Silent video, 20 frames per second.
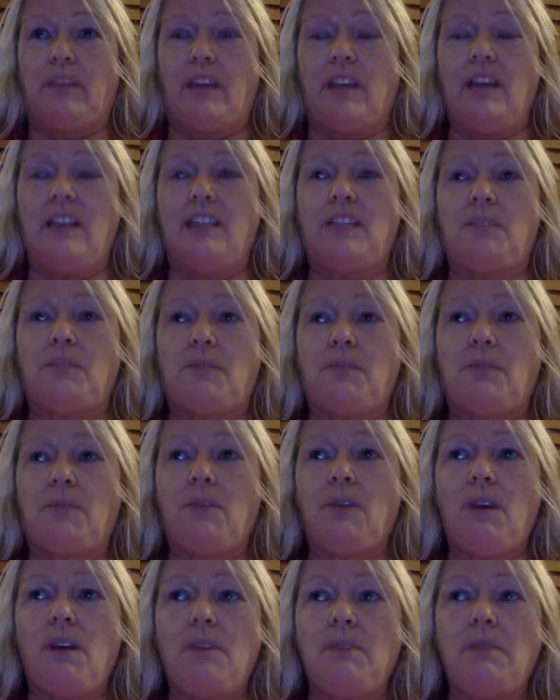It's
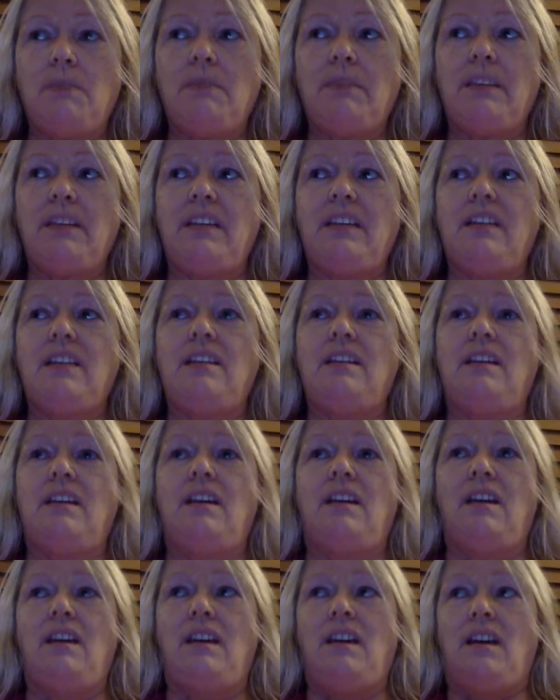probably
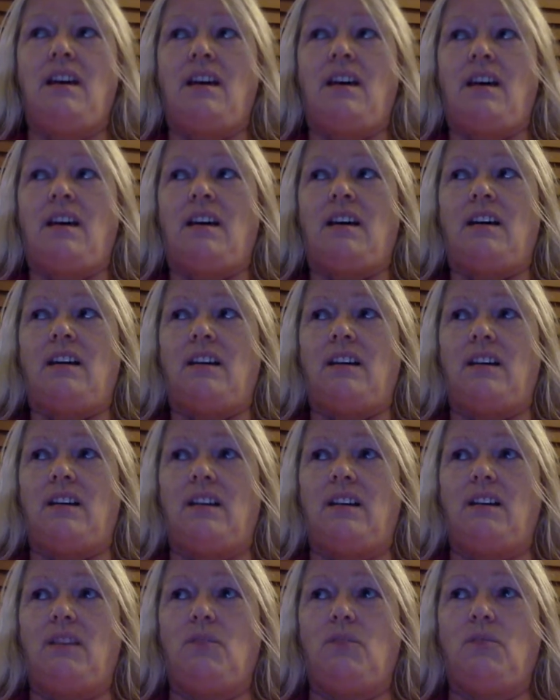
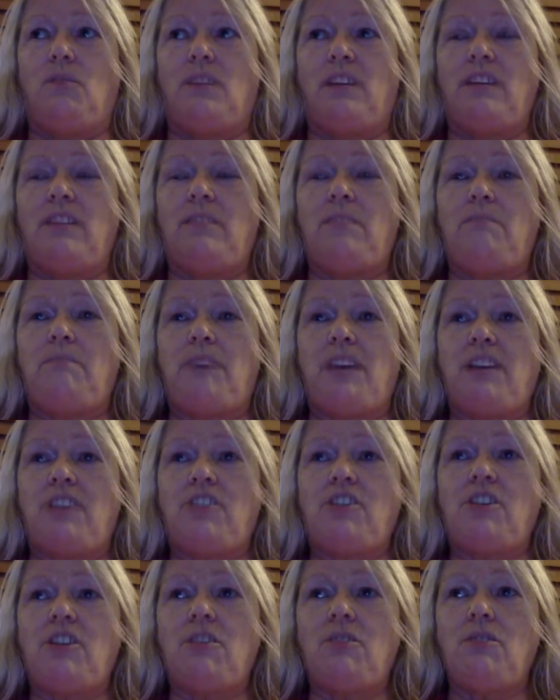one of the best
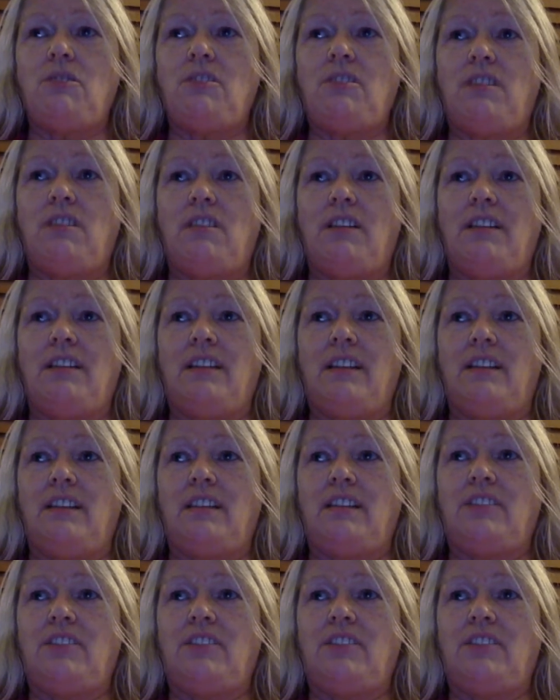shows on the